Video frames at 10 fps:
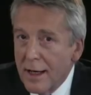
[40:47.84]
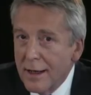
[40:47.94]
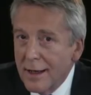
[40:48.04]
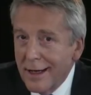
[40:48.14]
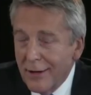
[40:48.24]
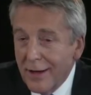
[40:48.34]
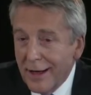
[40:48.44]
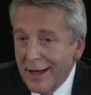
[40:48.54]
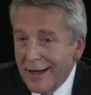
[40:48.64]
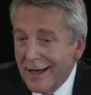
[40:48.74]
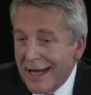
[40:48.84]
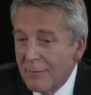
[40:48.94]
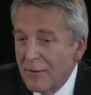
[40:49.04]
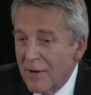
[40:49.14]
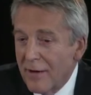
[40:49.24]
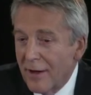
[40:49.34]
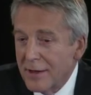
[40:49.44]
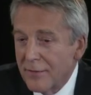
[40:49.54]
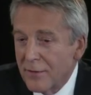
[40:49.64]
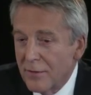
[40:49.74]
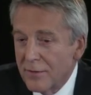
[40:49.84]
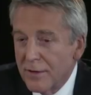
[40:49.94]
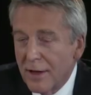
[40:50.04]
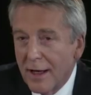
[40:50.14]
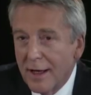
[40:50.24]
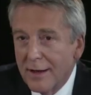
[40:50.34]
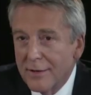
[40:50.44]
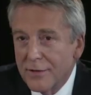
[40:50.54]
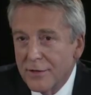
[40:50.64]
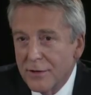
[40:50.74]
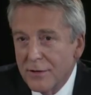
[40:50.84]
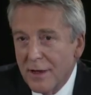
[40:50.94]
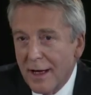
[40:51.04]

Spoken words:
you know, it can be very, very difficult to do,